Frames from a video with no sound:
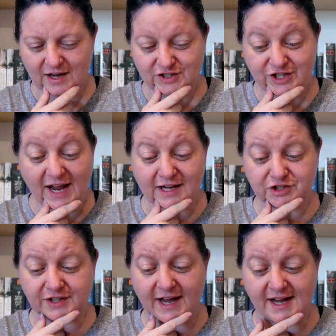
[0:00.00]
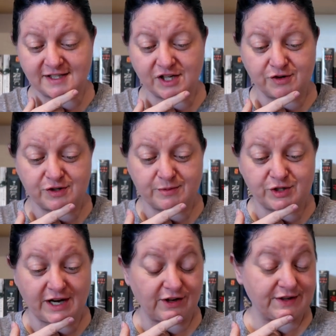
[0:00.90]
she actually has a YouTube
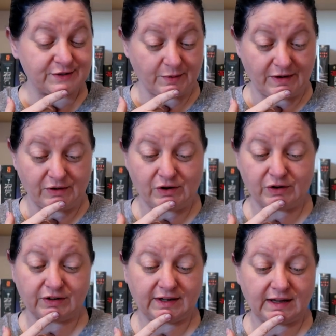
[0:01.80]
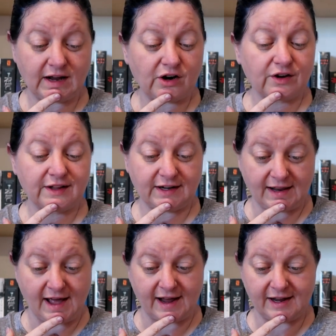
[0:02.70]
channel as well called
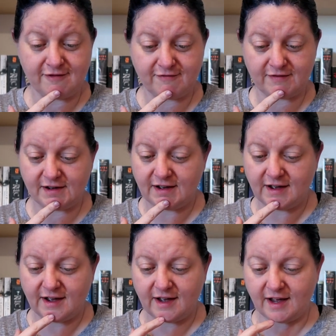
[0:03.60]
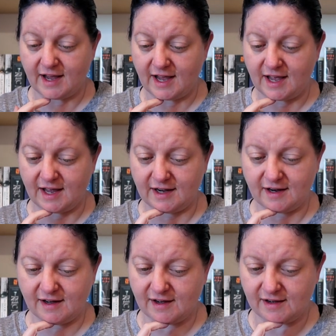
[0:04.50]
Carolyn Life. And
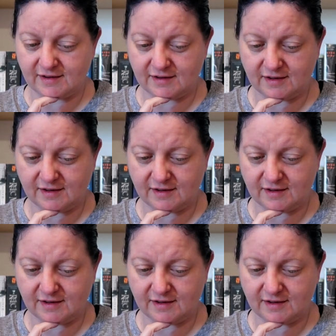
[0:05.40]
uh,